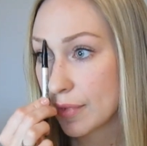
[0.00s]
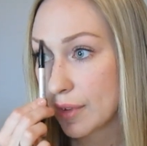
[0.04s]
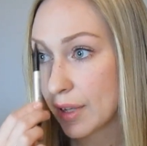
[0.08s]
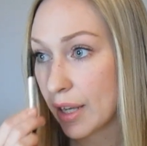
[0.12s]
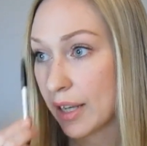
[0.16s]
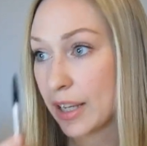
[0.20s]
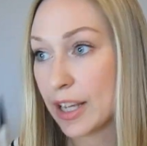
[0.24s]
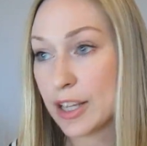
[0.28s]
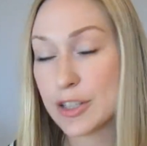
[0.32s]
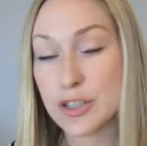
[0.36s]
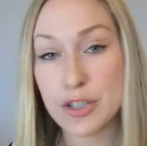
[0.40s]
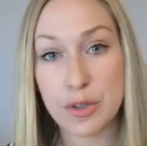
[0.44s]

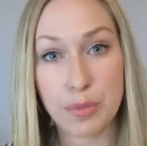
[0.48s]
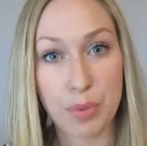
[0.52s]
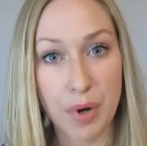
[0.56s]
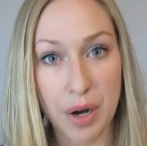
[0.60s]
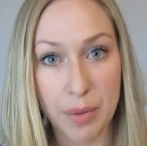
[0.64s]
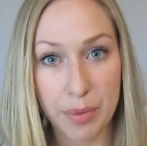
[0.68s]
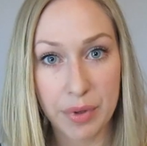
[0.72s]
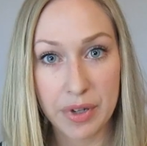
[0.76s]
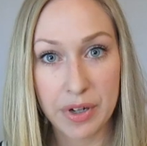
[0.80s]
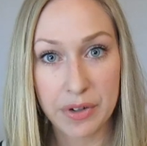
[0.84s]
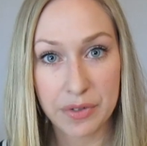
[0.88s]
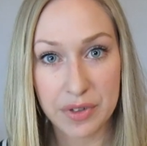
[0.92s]
I guess you
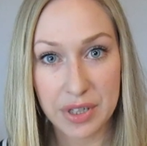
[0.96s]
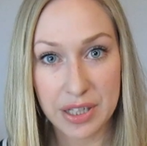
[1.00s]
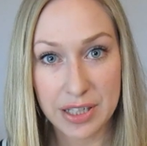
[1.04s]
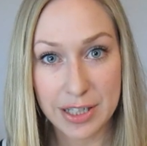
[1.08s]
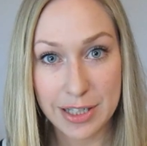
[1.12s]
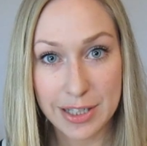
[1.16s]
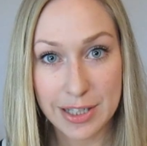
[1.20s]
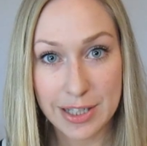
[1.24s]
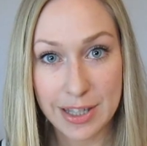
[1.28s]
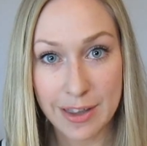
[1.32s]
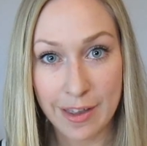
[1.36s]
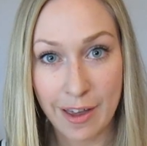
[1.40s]
probably don't need
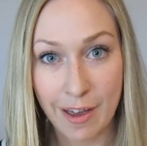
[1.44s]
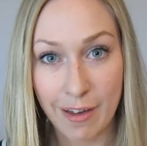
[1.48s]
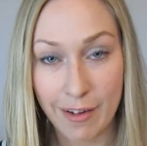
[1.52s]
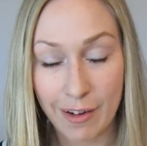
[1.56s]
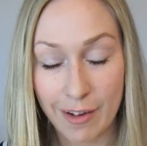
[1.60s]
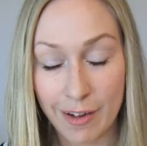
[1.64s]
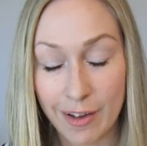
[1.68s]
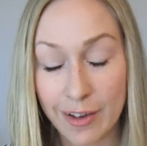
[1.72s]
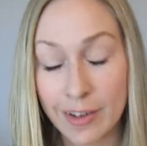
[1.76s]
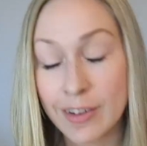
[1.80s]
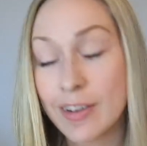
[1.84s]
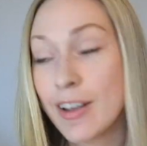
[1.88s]
to see that,
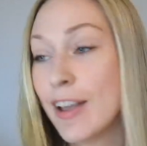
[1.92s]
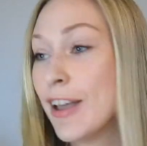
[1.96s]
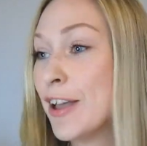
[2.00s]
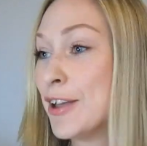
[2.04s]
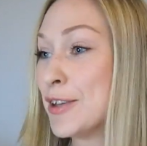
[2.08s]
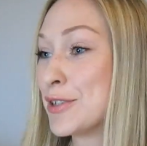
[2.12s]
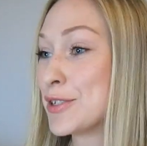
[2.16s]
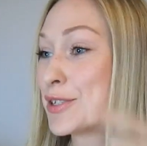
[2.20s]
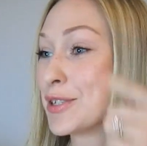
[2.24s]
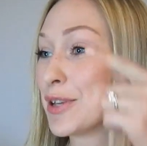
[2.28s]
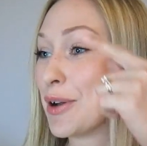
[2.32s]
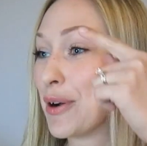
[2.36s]
huh?
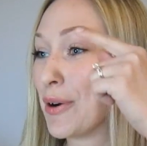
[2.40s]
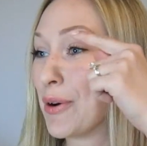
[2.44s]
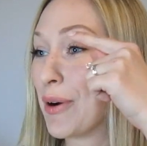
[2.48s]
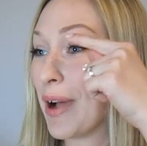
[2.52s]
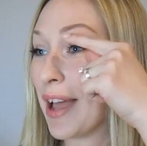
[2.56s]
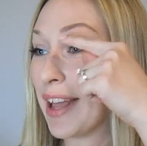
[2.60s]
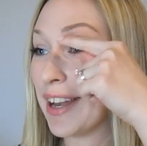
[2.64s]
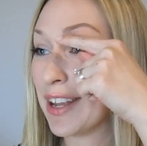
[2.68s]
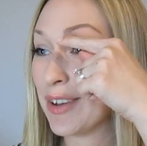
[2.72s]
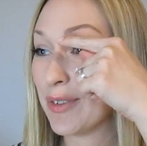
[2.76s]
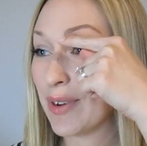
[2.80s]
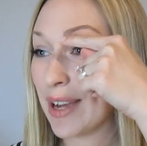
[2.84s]
So
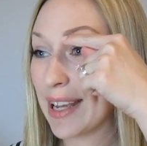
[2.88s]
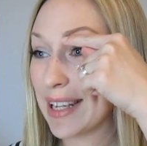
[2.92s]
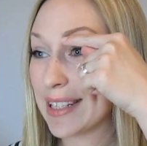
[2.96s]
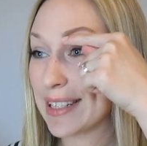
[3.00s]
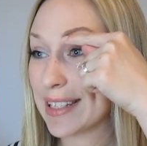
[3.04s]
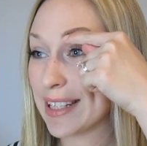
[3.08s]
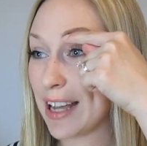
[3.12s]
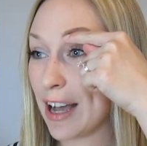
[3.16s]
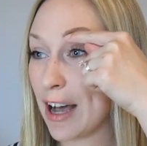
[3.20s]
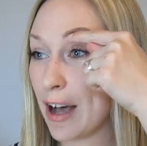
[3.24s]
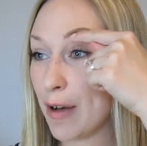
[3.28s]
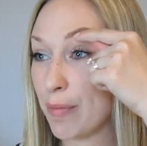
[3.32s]
anyways,
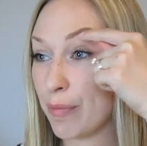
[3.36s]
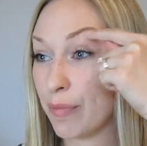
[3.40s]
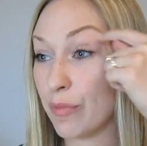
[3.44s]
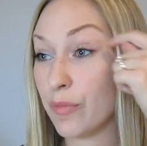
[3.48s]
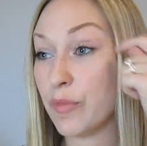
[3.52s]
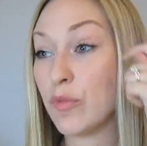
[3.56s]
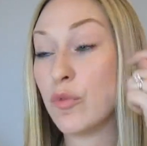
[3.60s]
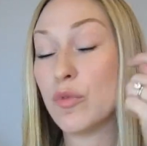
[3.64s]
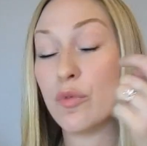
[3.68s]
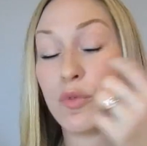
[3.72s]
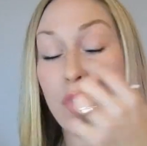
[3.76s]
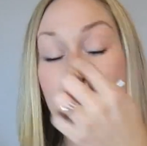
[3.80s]

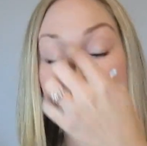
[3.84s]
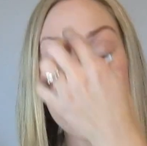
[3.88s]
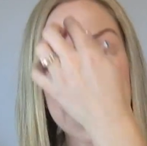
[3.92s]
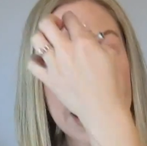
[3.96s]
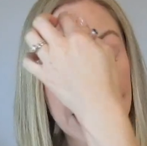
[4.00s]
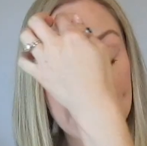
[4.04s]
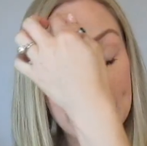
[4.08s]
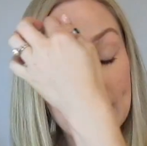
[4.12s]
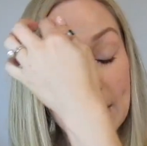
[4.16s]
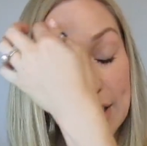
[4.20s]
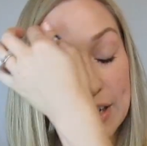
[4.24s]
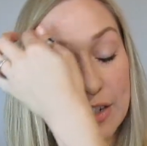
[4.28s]
I
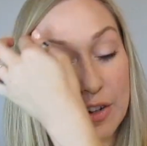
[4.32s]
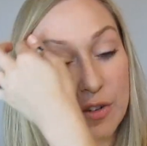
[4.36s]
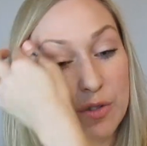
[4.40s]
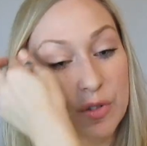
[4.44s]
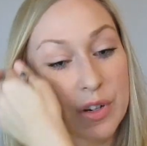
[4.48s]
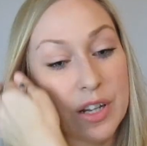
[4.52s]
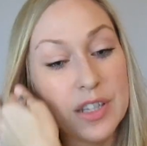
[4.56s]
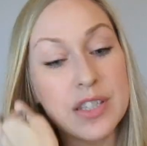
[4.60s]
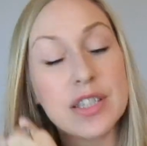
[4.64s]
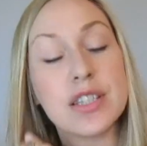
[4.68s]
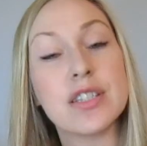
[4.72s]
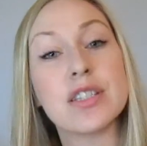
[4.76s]
said that I don't
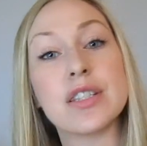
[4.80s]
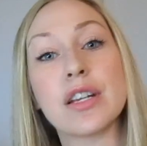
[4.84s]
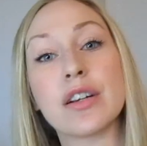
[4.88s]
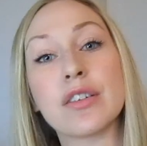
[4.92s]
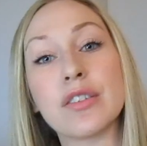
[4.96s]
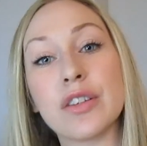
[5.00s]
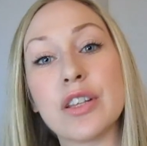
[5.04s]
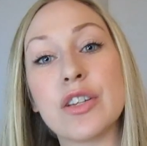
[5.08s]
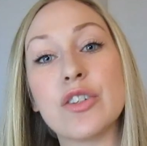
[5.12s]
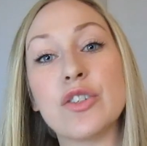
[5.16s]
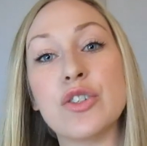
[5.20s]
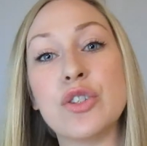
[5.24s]

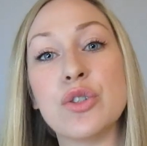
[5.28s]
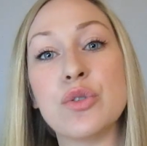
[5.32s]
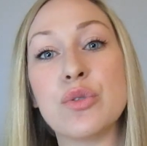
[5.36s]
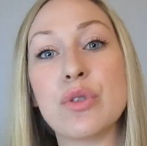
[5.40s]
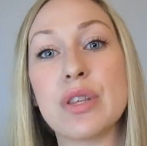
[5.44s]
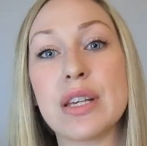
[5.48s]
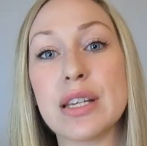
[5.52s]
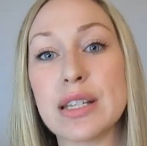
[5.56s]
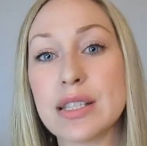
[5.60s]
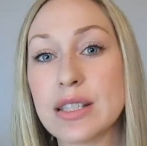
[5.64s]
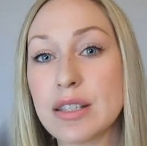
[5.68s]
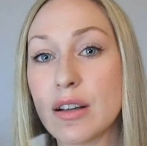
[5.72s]
necessarily do
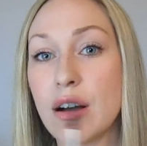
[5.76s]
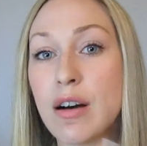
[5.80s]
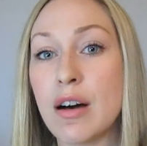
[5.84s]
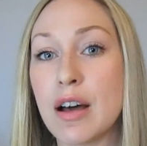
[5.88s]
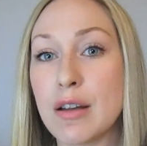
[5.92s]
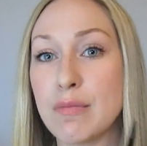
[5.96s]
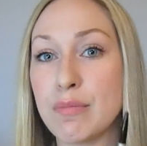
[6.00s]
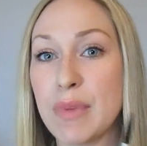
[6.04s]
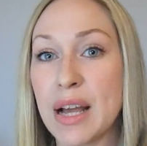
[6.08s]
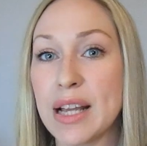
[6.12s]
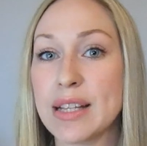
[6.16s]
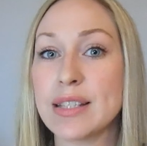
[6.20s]
this
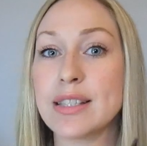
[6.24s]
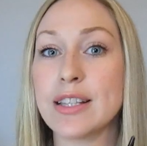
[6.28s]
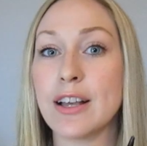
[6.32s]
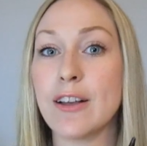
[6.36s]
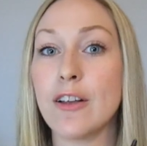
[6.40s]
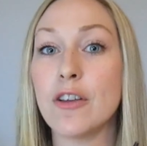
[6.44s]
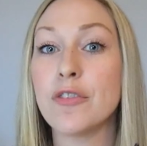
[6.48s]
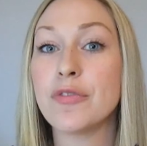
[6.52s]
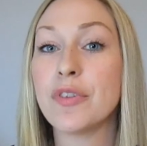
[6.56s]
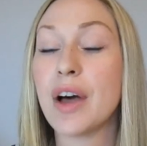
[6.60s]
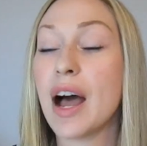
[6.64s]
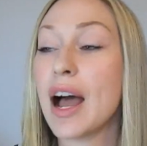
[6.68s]
on myself.